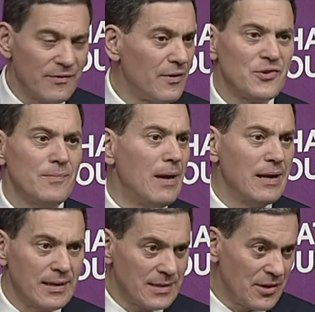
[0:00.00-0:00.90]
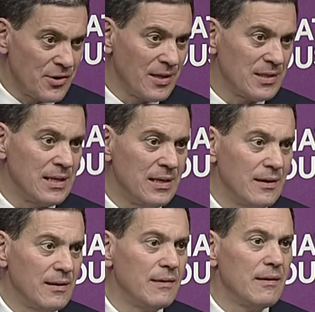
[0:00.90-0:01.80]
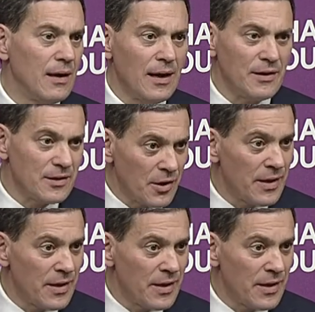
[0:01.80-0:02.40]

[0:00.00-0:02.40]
of Russian money, etc., that's in London.